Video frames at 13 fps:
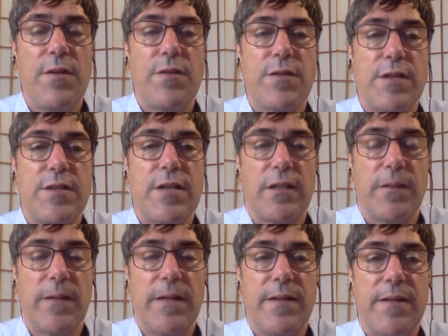
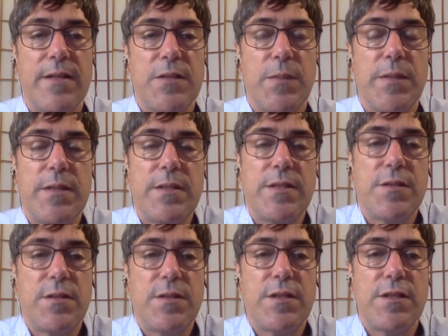accelerated this. But this
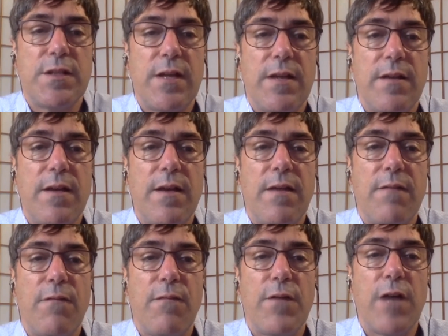is a
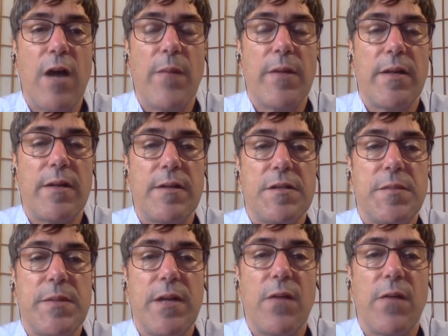phenomenon that has
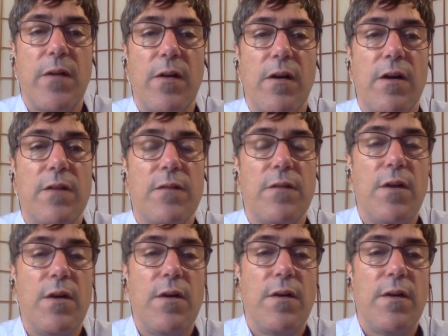been going on.
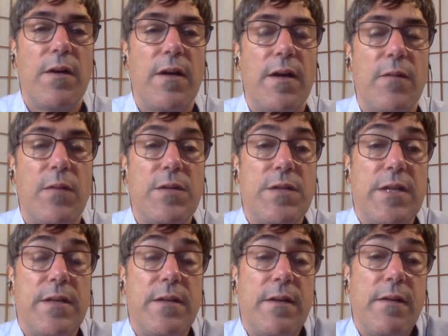We
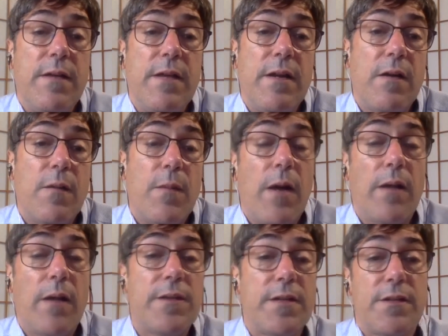see it in our
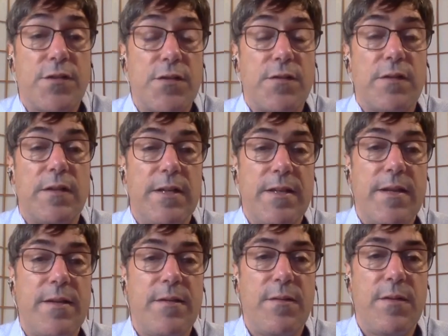politics, certainly,
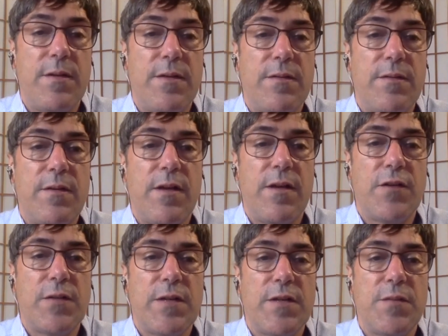that the
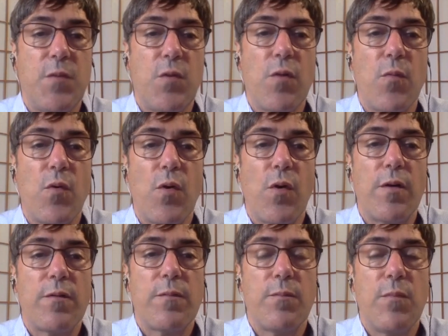country is more and
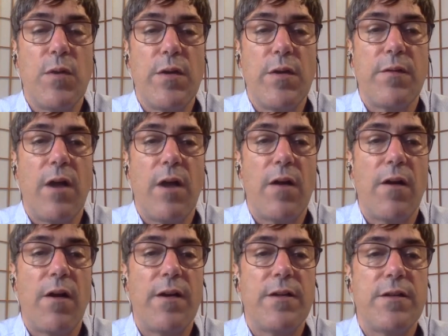more
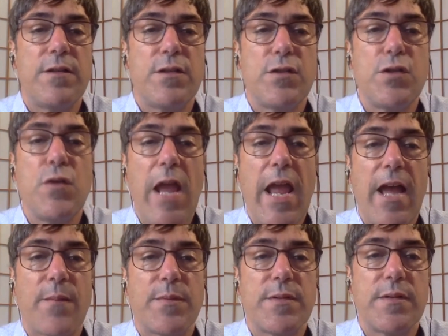gone into just two
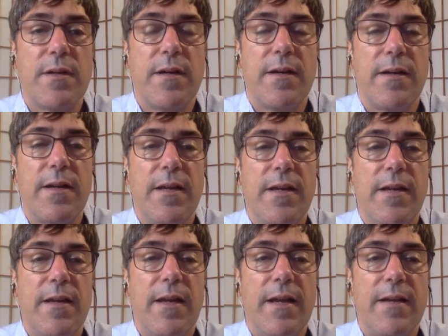camps,
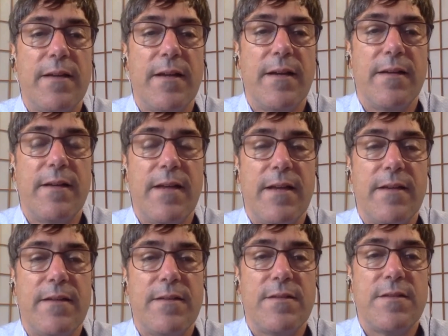and
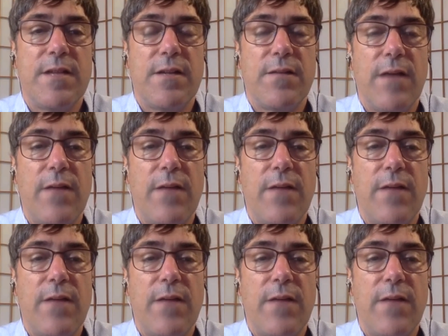instead of